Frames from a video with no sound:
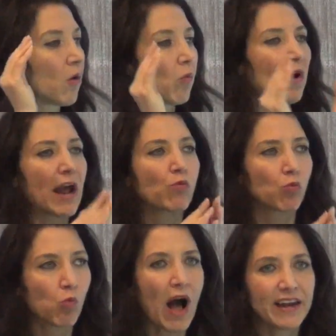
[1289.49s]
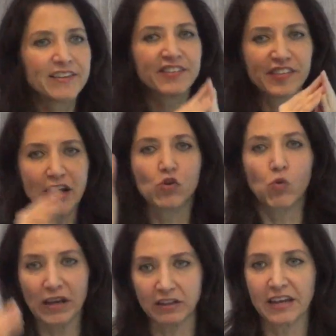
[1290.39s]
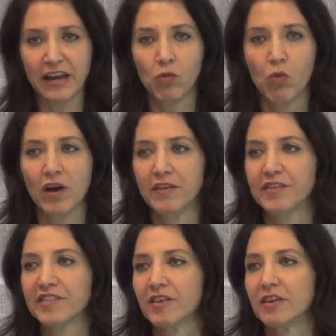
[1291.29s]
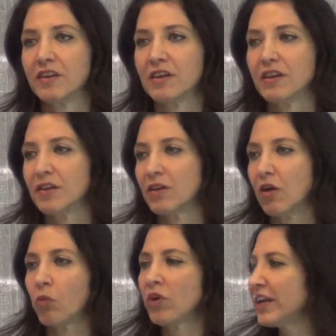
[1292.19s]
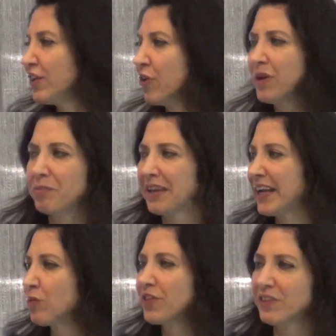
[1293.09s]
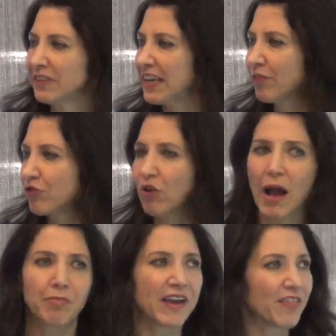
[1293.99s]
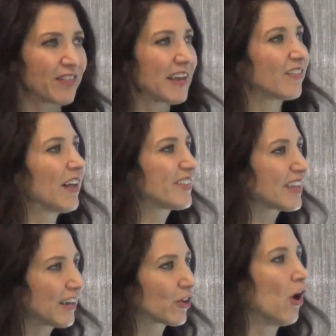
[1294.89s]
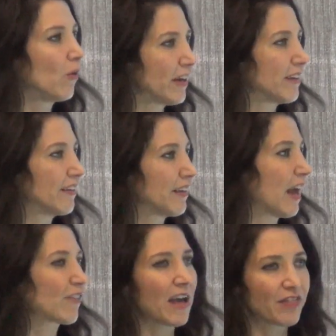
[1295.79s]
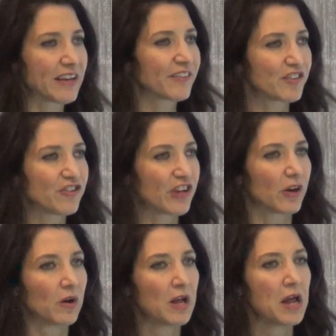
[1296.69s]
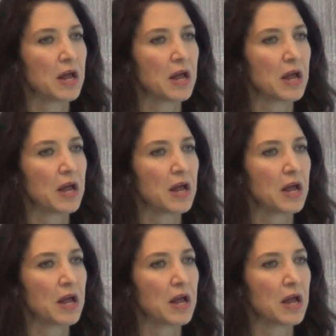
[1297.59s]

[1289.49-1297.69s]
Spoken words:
what I wanted to say quickly was, what are you doing playing with a leaf? Drop that thing, let's get going. I've got things to do.